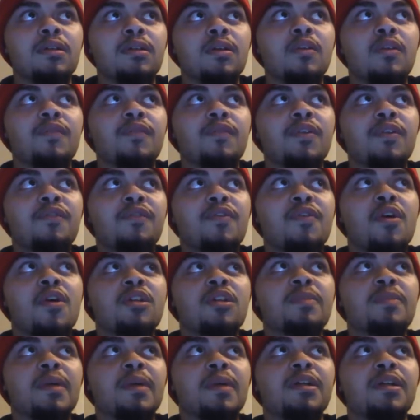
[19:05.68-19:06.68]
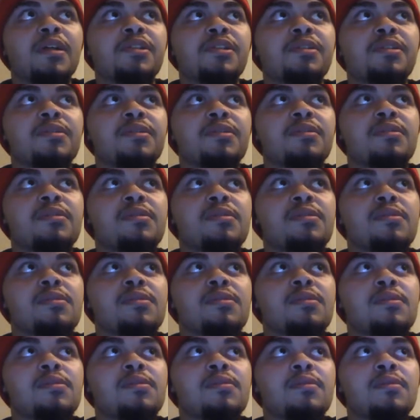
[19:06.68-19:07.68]
going for the frog splash.
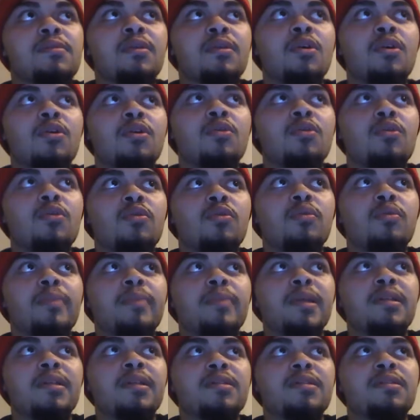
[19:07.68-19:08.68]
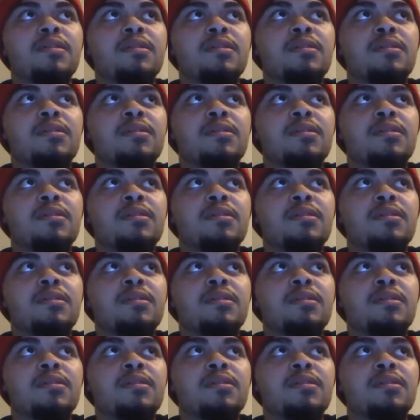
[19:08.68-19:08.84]
Oh, miss.